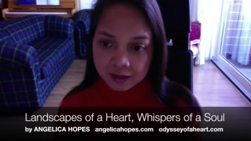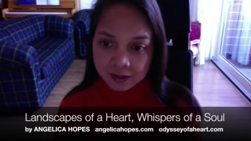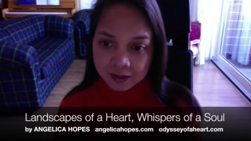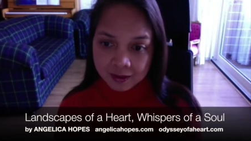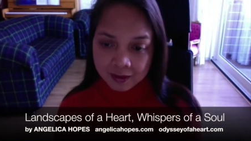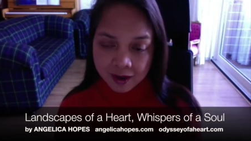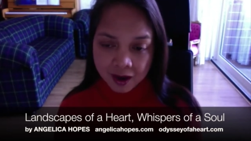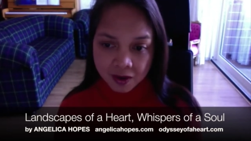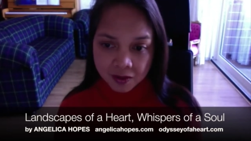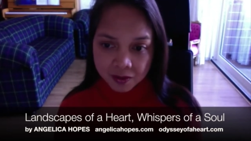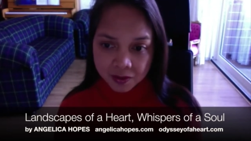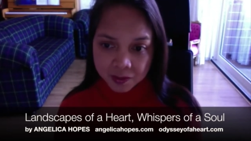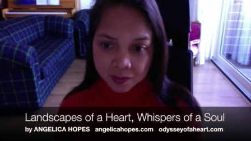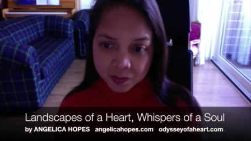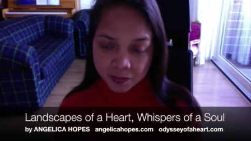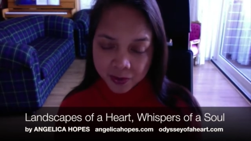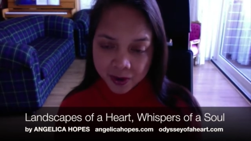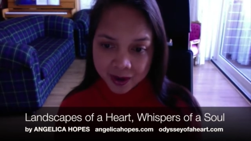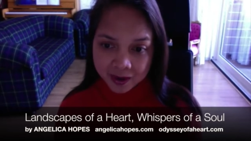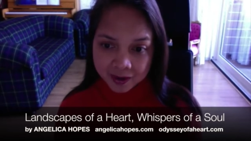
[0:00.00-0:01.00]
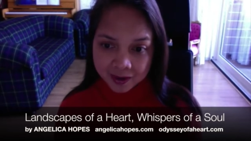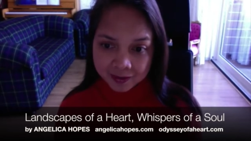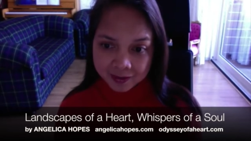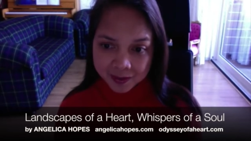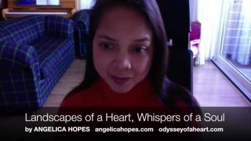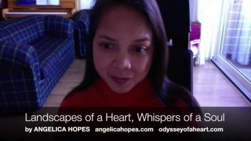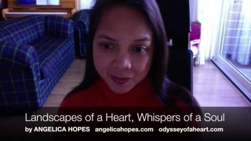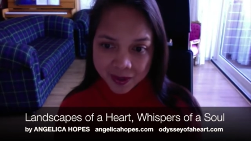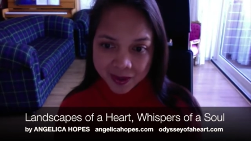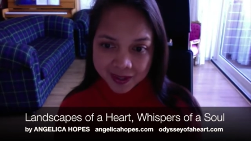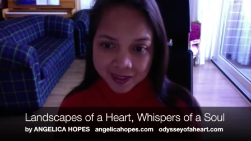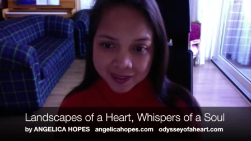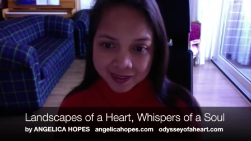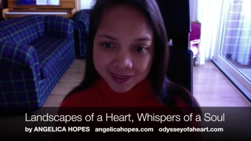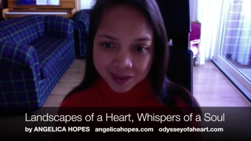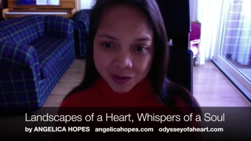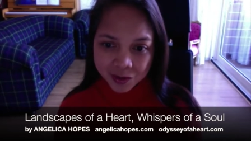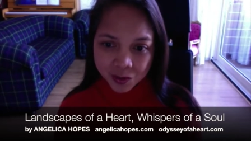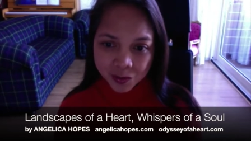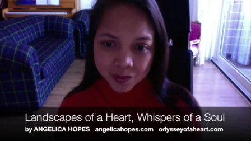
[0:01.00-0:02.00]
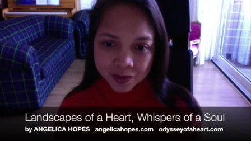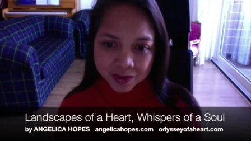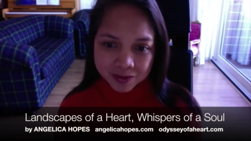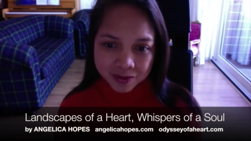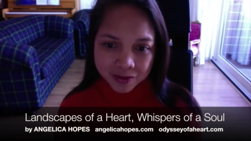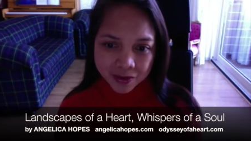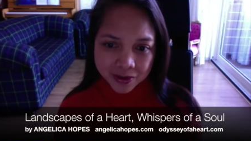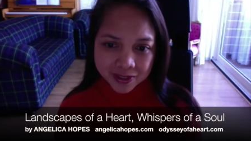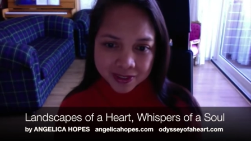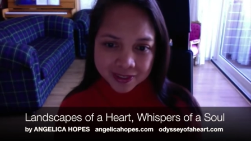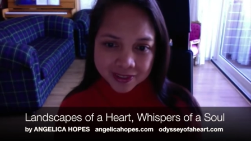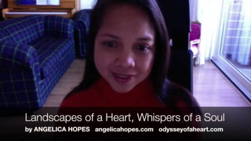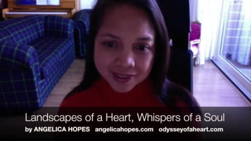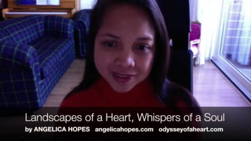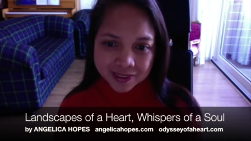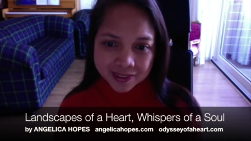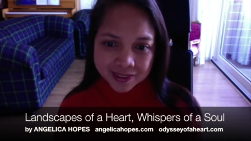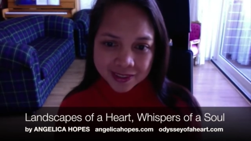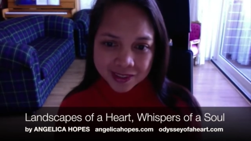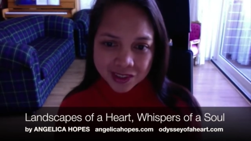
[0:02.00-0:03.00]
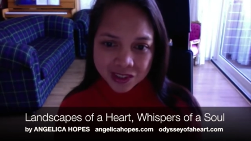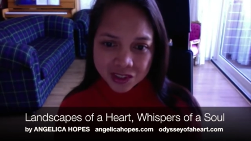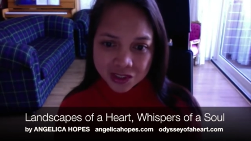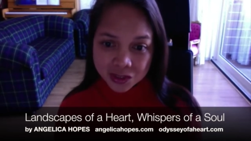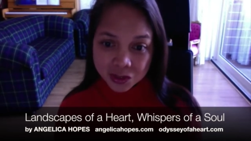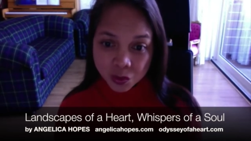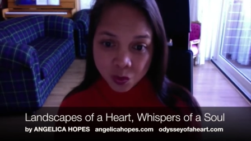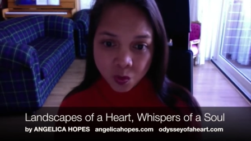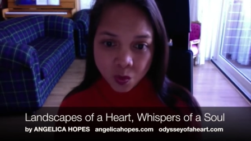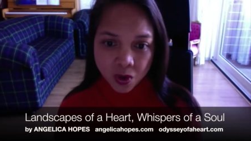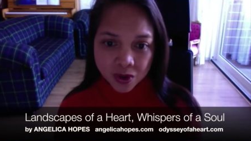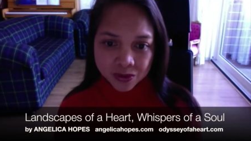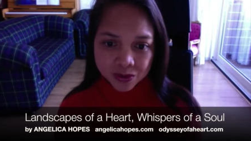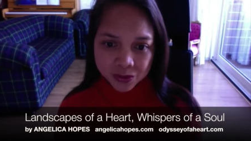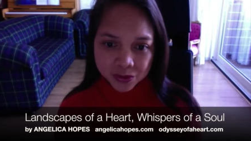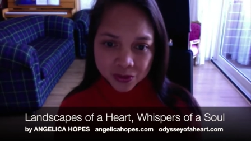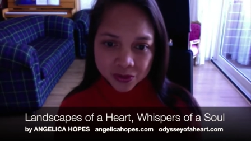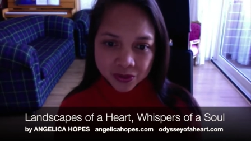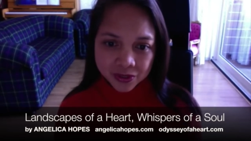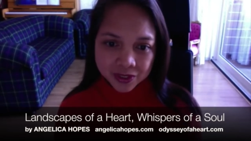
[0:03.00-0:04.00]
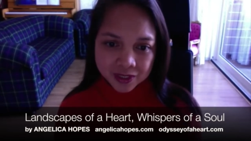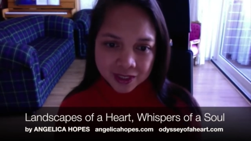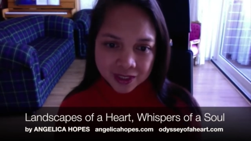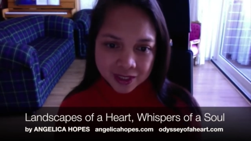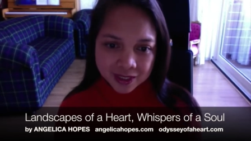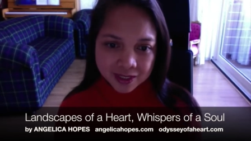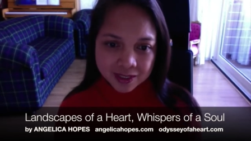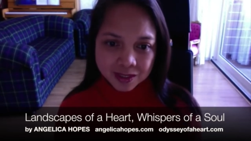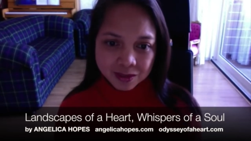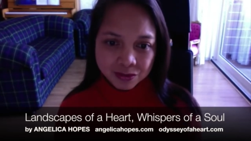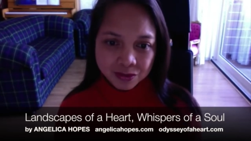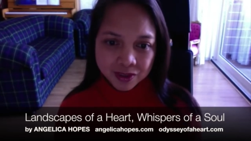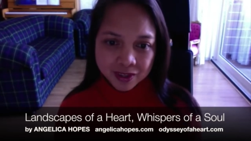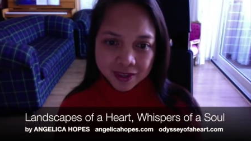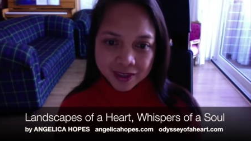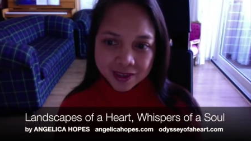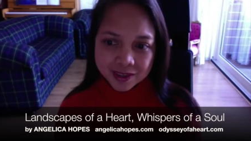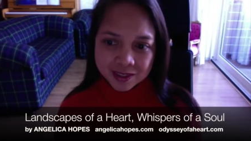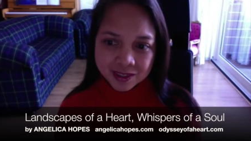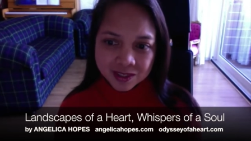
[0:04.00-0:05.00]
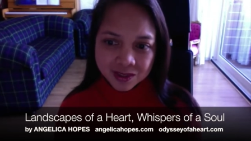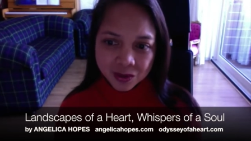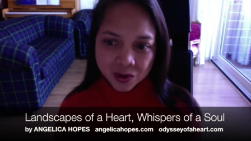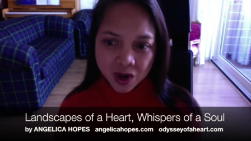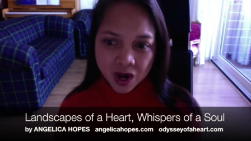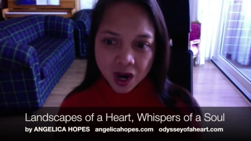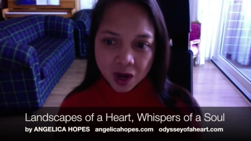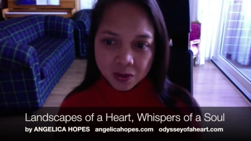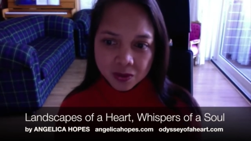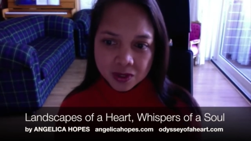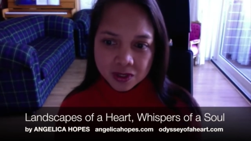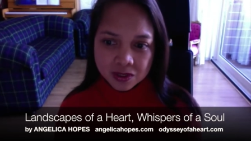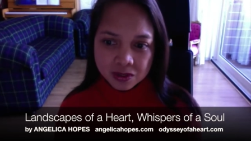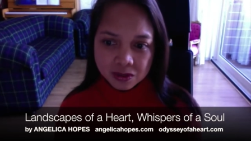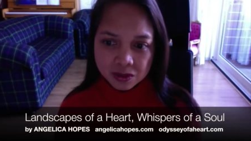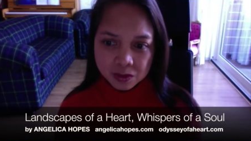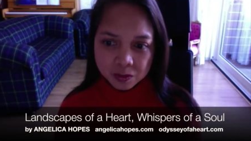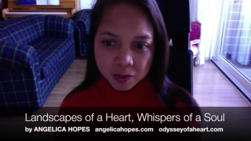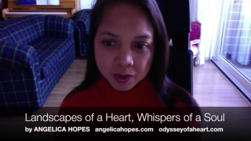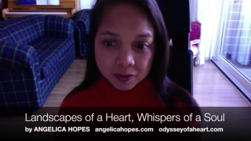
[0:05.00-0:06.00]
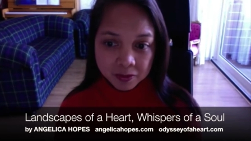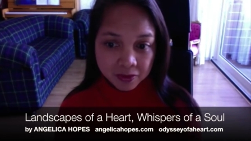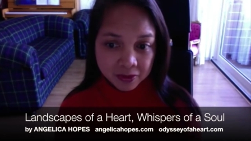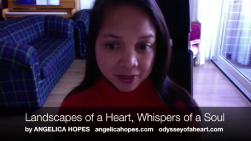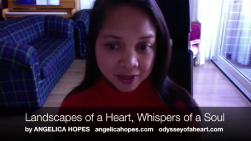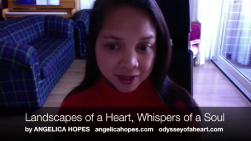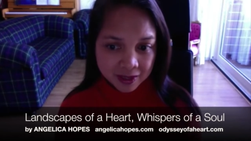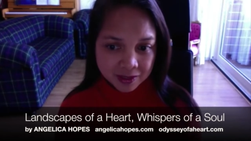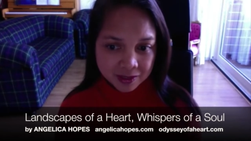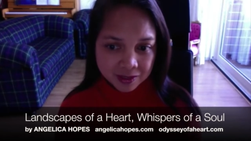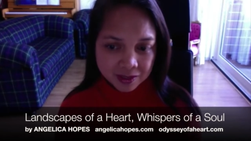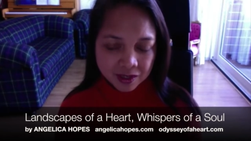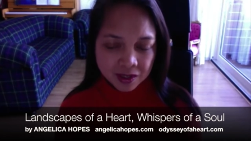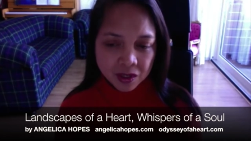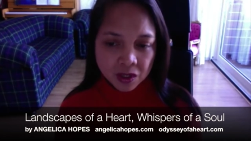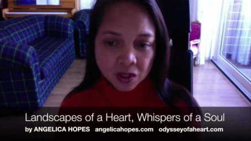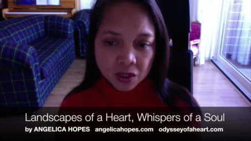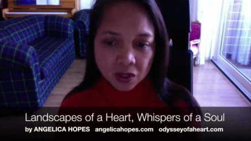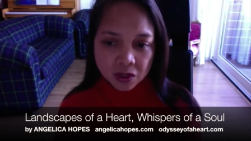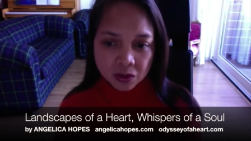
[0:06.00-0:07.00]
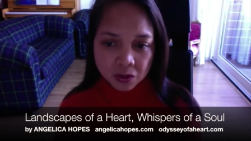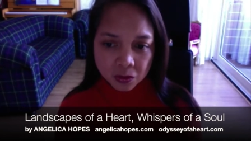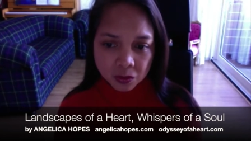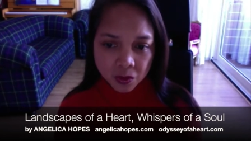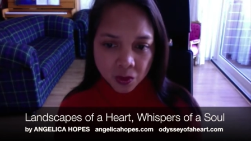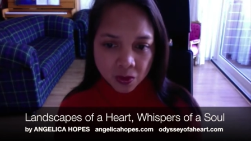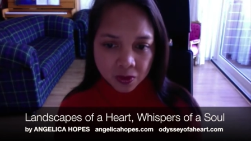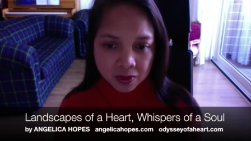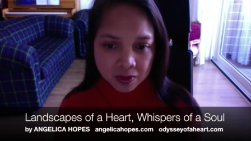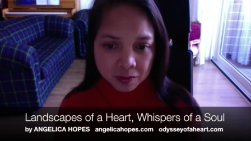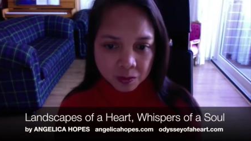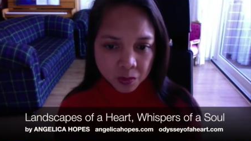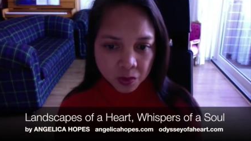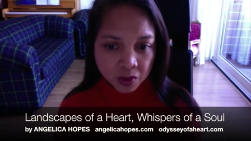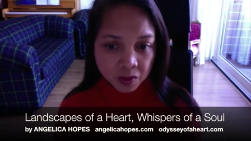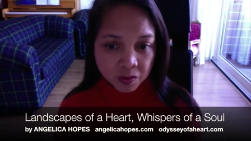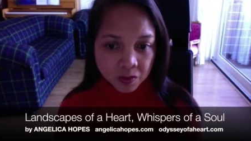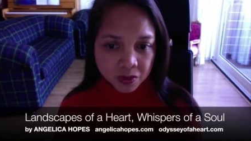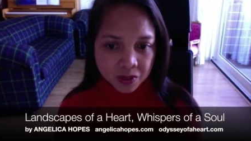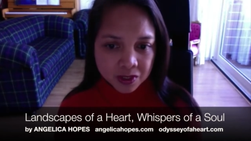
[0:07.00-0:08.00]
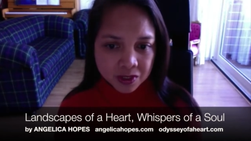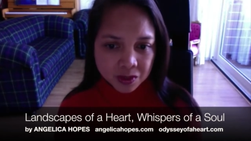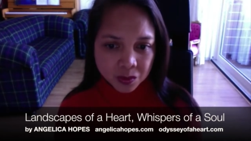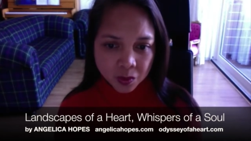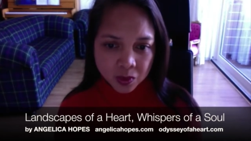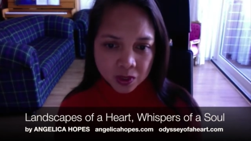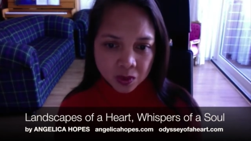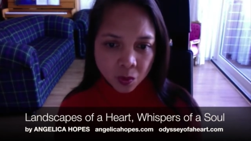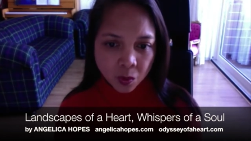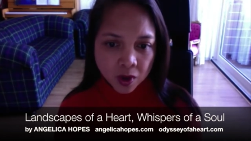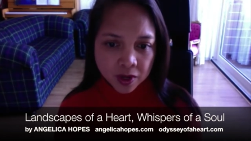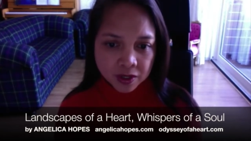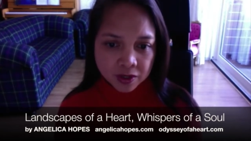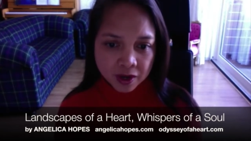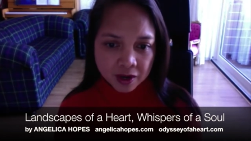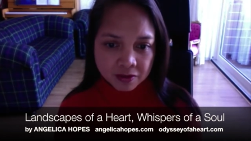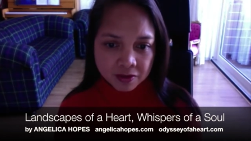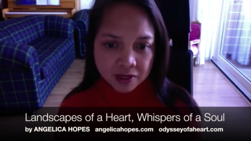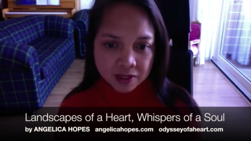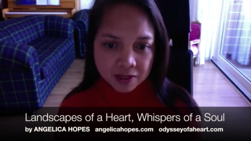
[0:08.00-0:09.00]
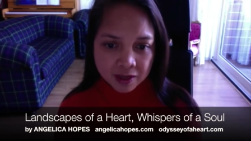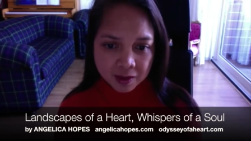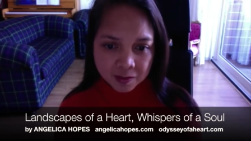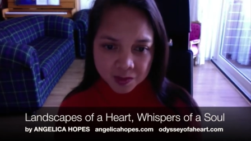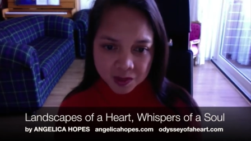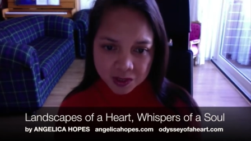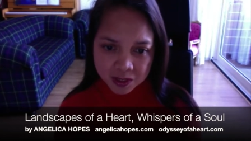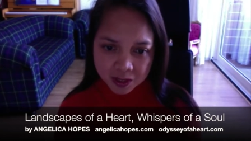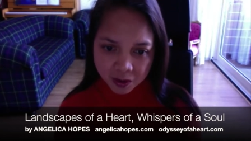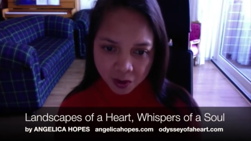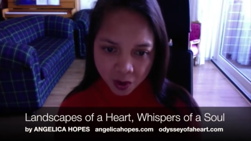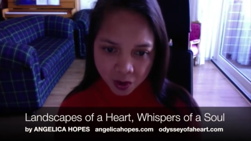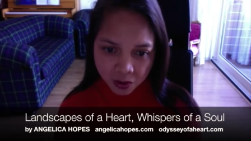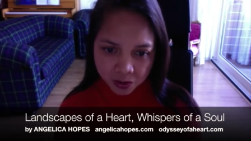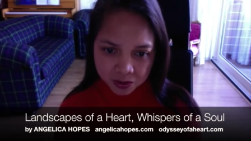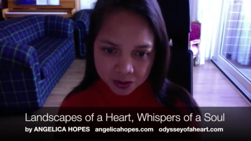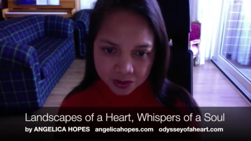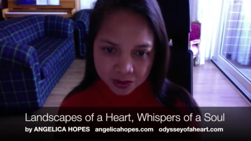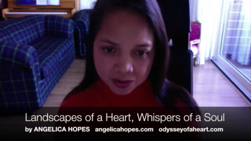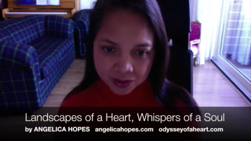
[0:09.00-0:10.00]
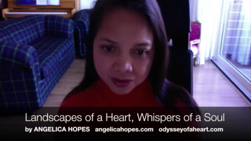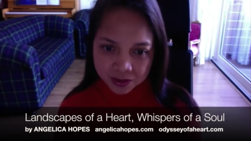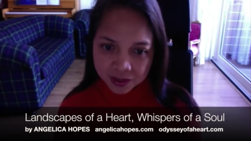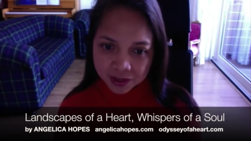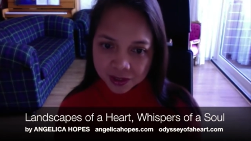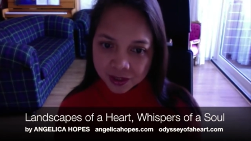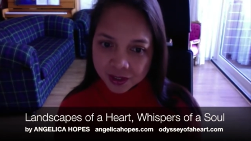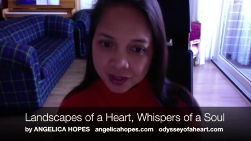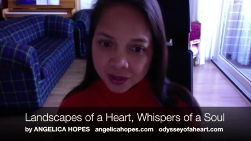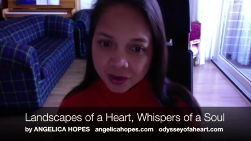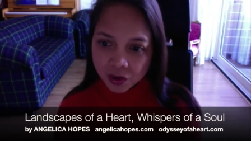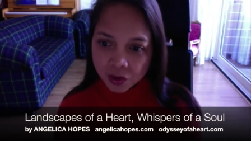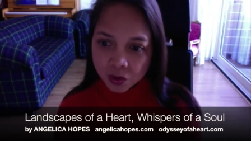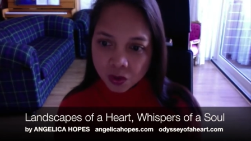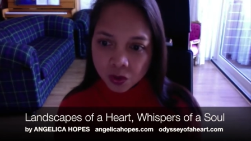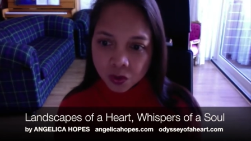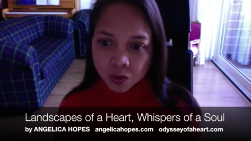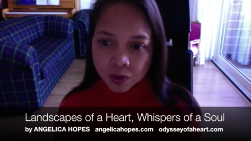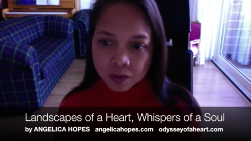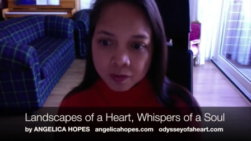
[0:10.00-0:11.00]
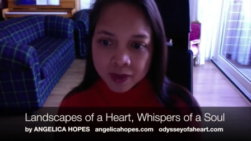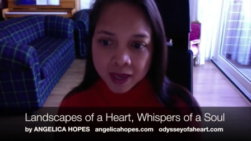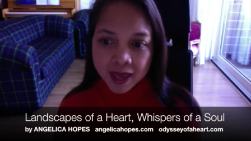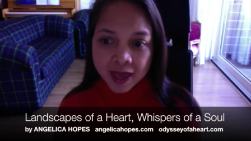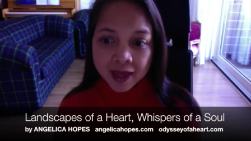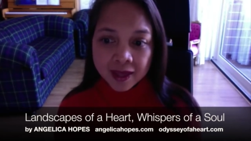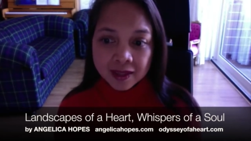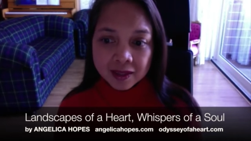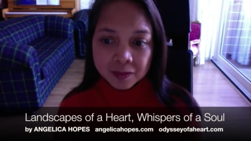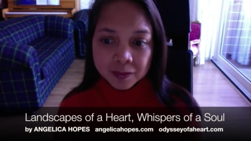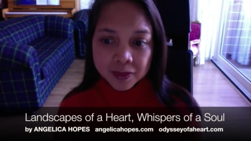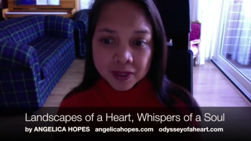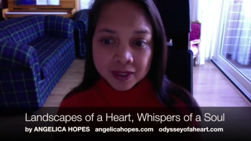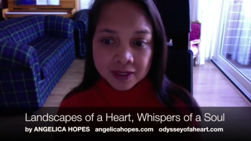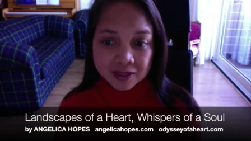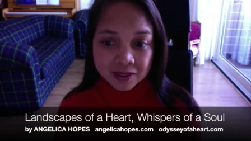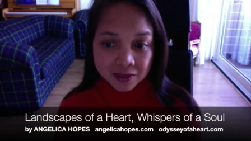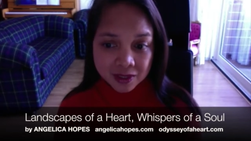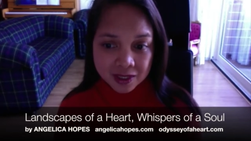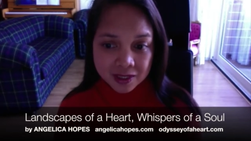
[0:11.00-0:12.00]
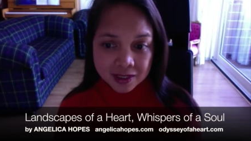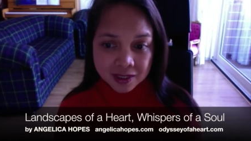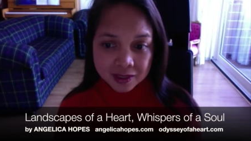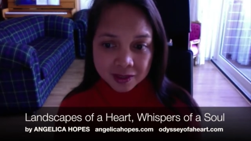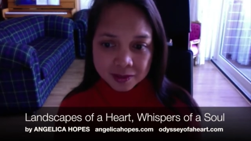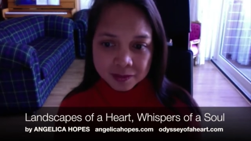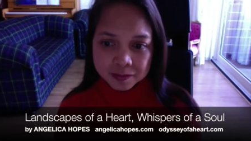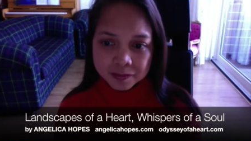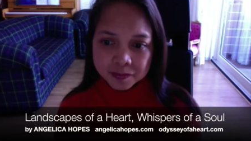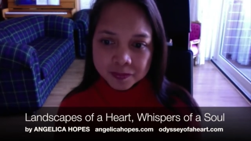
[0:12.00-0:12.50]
Lara rep replied in a normal voice. She doesn't want to hurt Gina's feelings nor how disrespectful it is to talk in murmurs when the one driving them is their host, who will be helping Trixia.